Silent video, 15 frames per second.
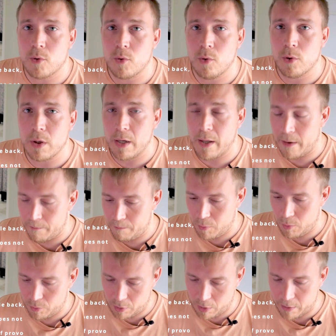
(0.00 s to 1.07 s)
Google and
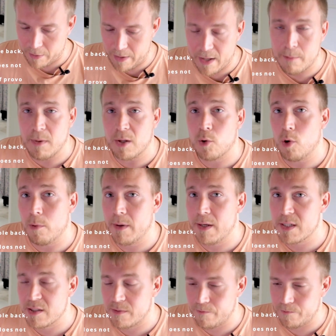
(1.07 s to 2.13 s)
put
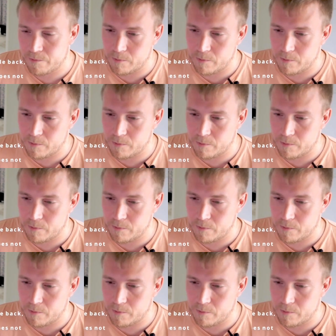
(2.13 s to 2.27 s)
dermatomes,